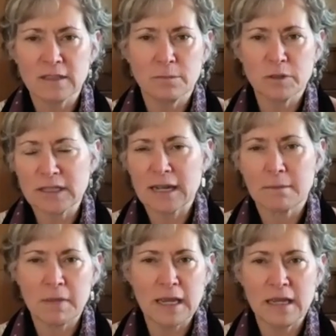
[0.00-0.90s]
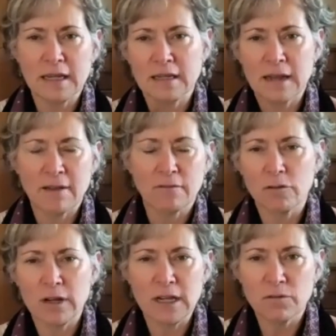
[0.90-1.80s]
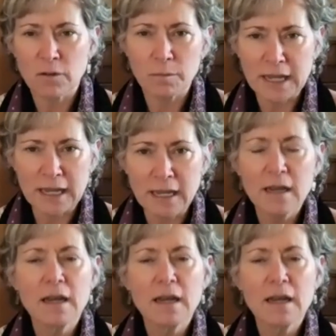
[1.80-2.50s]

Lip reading: to protect me and have greed for me,